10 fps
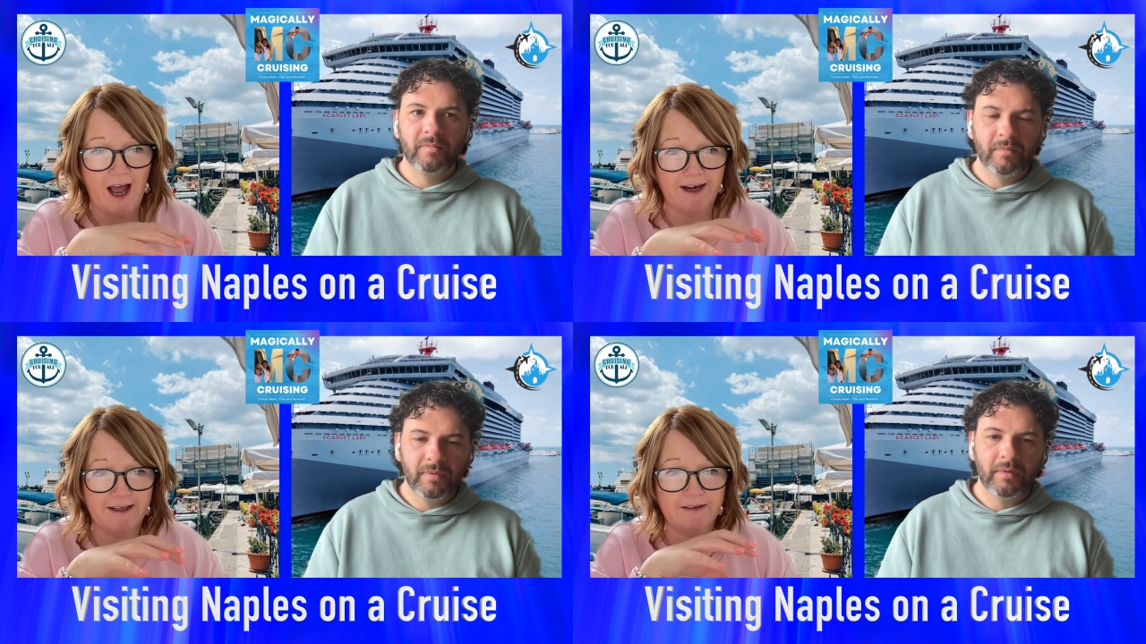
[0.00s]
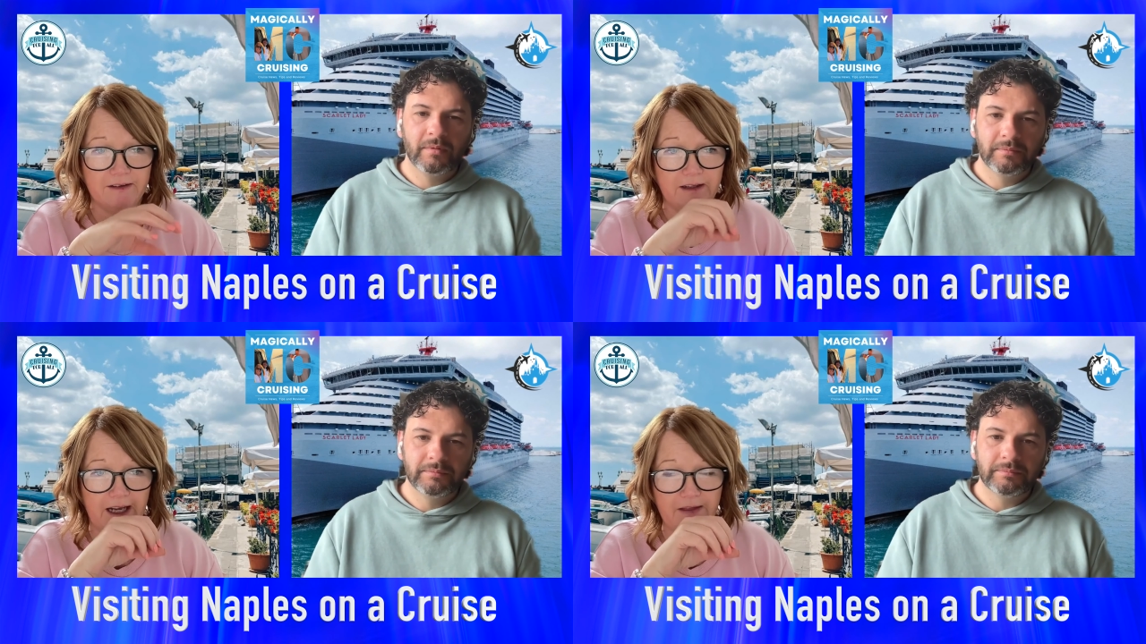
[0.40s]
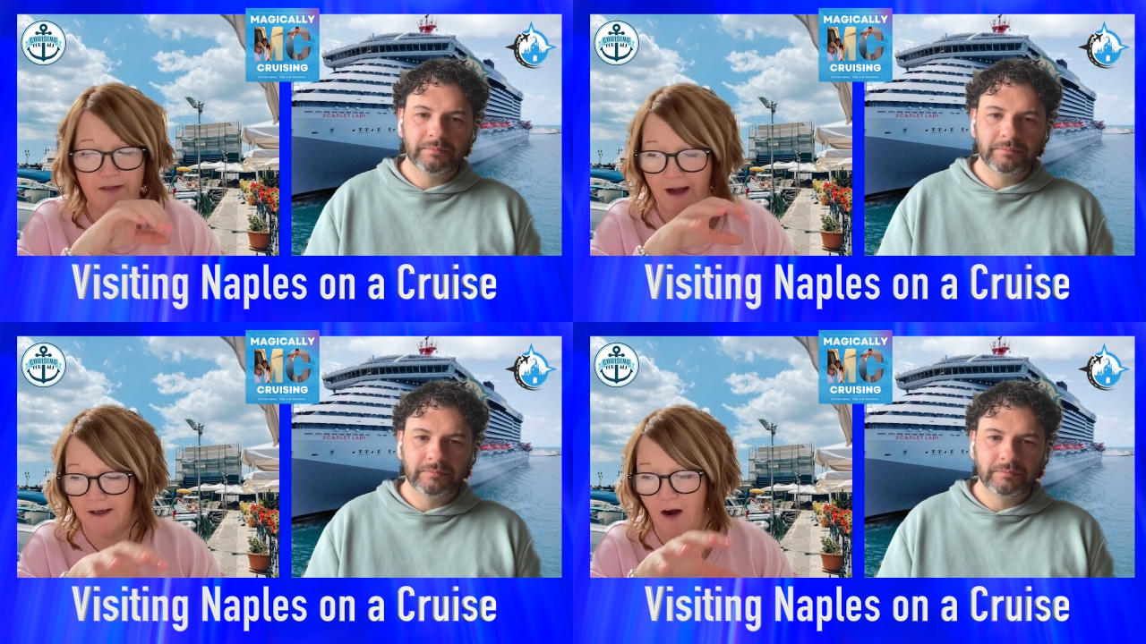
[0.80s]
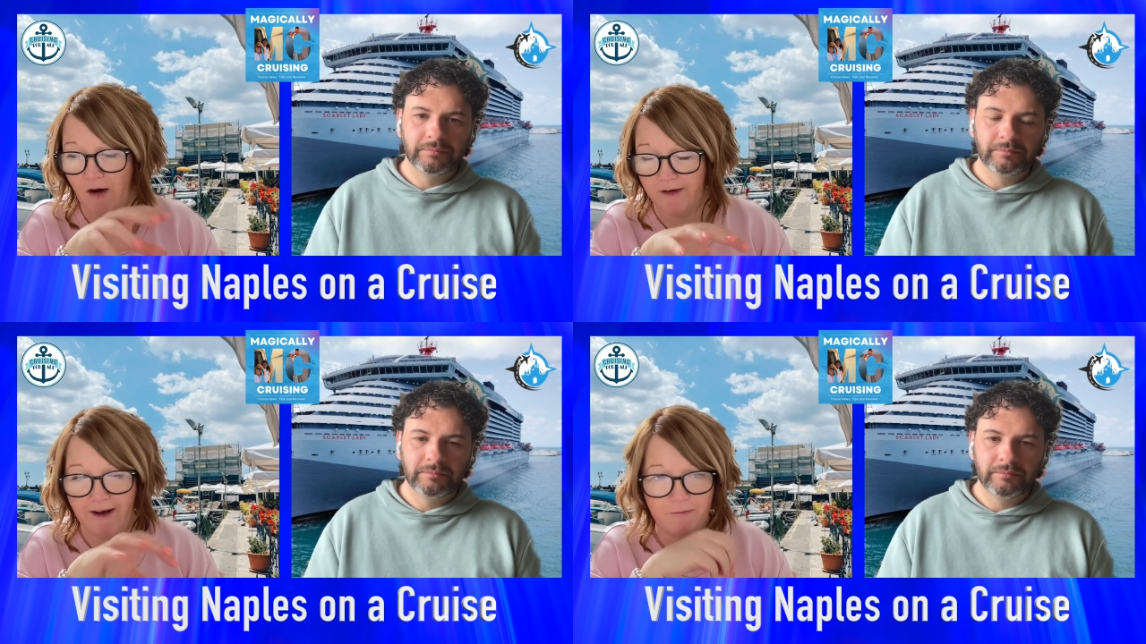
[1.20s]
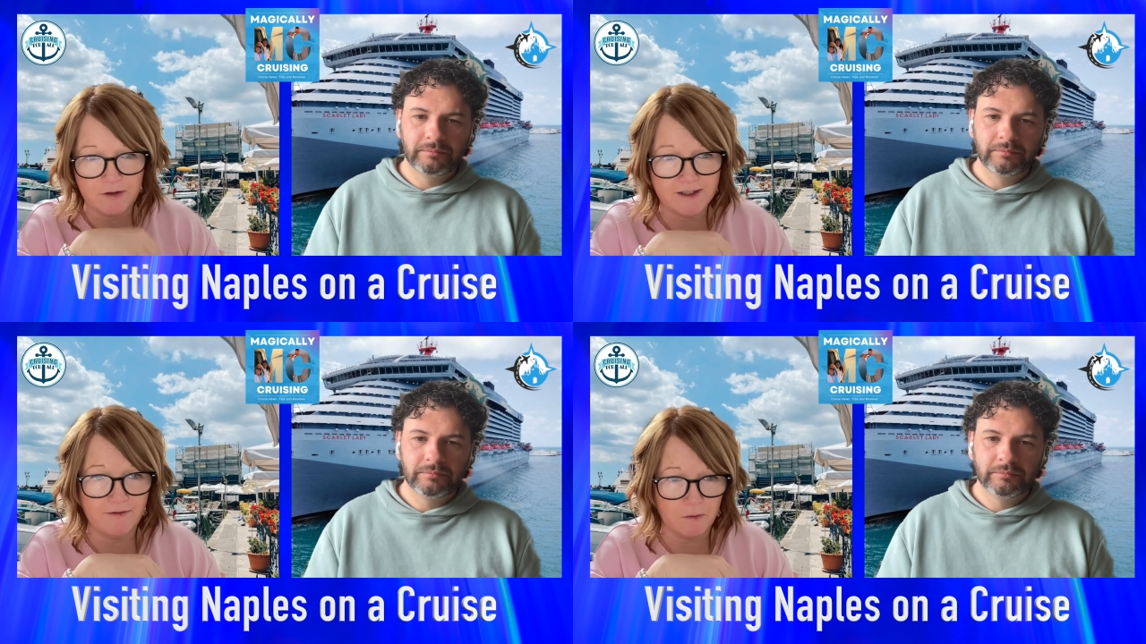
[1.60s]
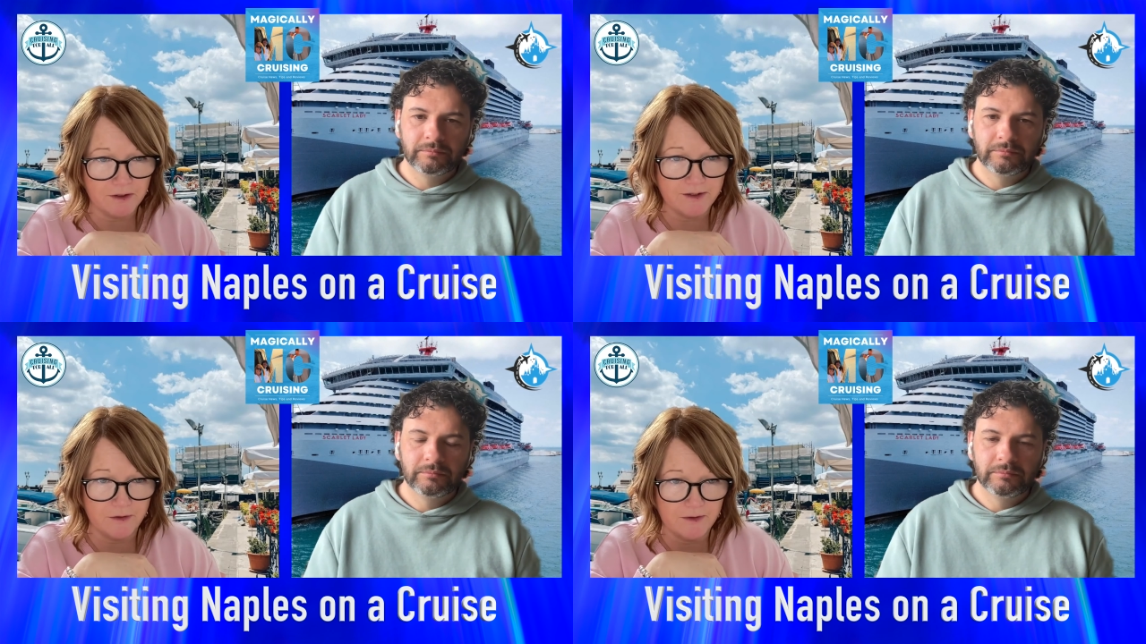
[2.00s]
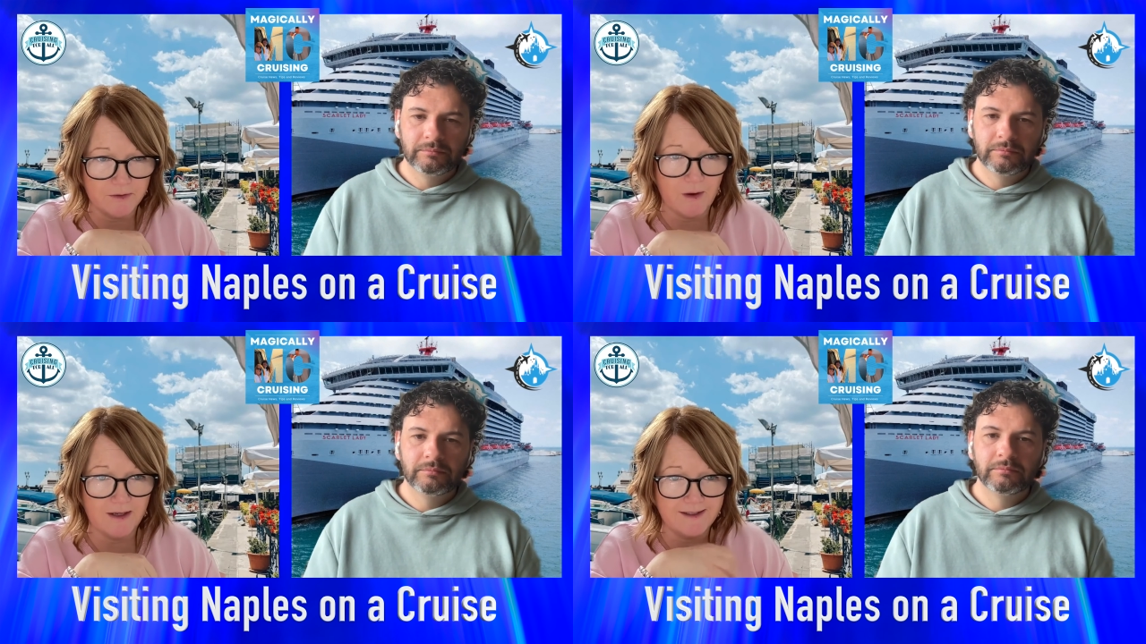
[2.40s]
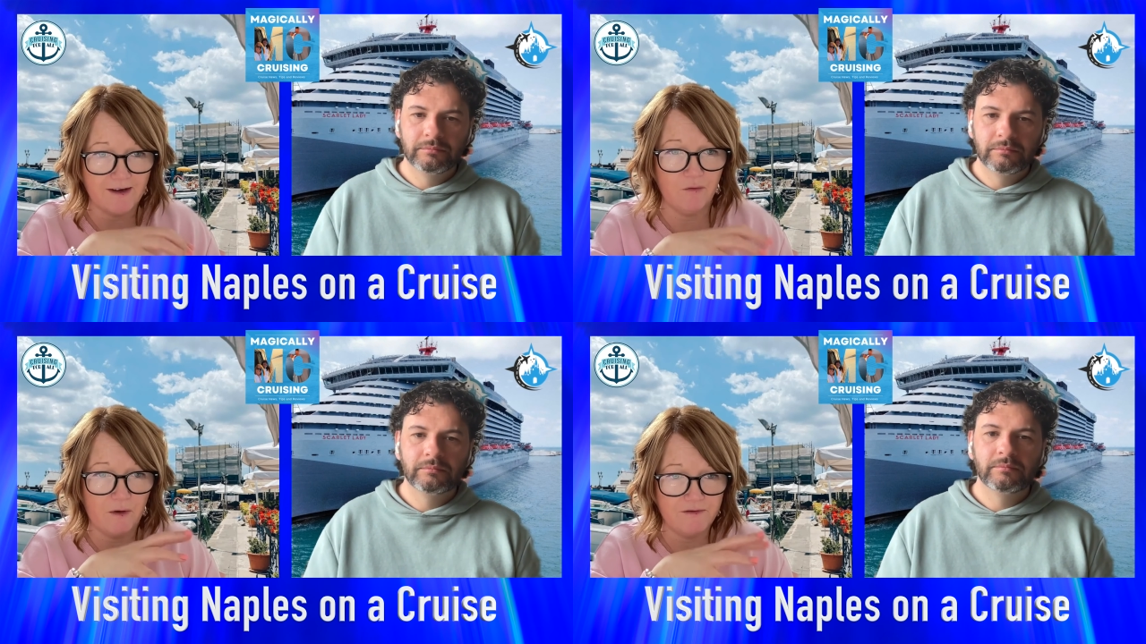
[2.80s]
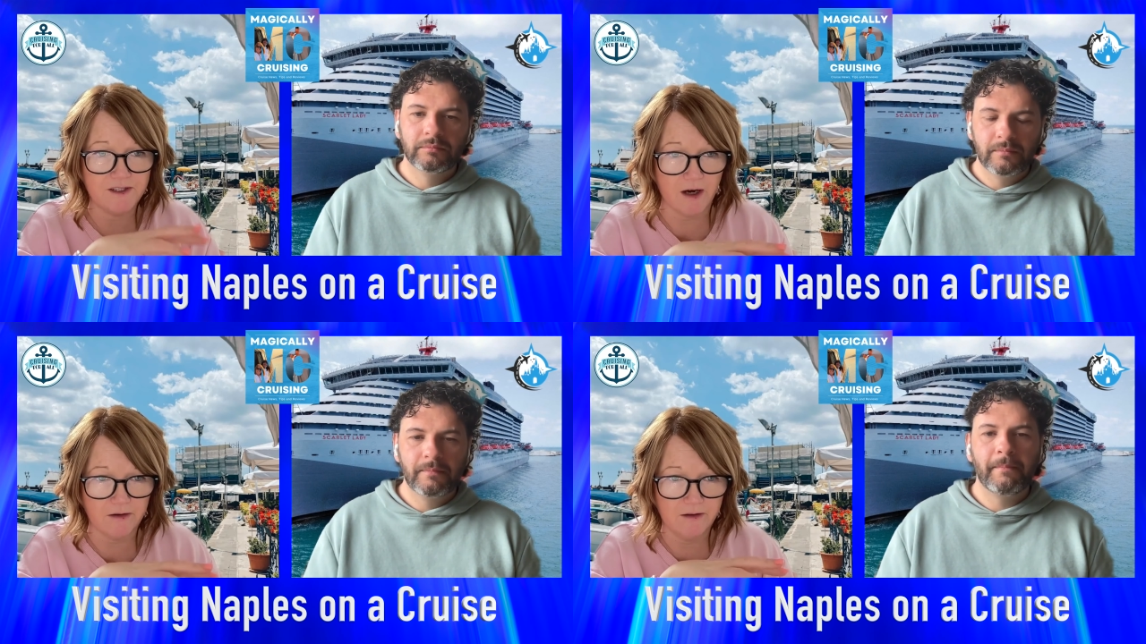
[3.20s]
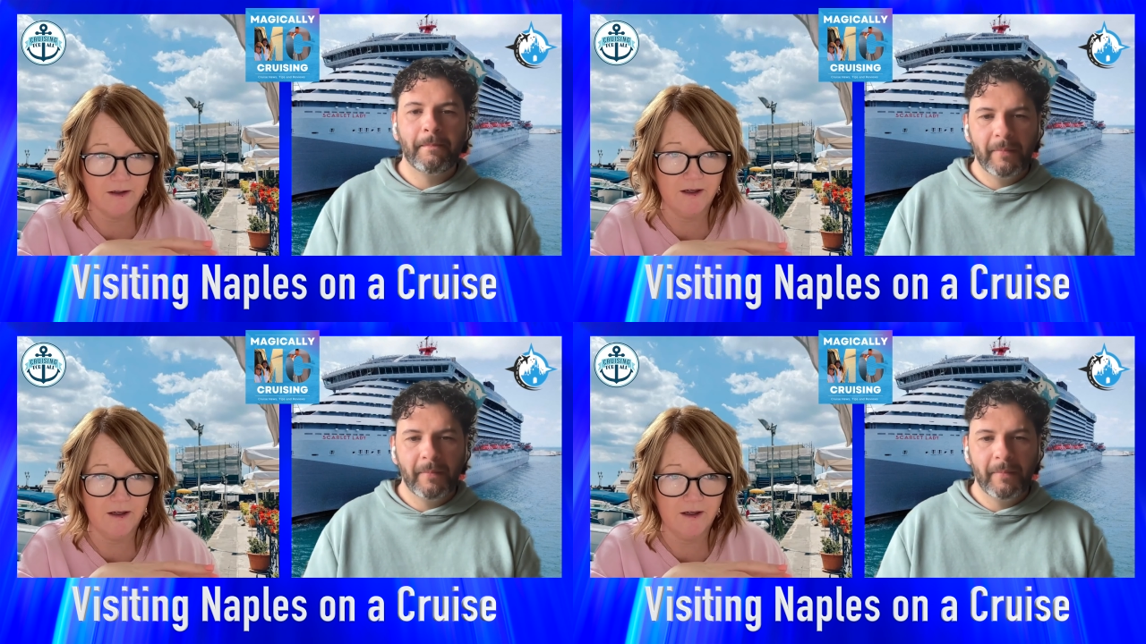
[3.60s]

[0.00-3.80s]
Speaker 1: And in that guide, I have put stuff I want to do as well as stuff we've done.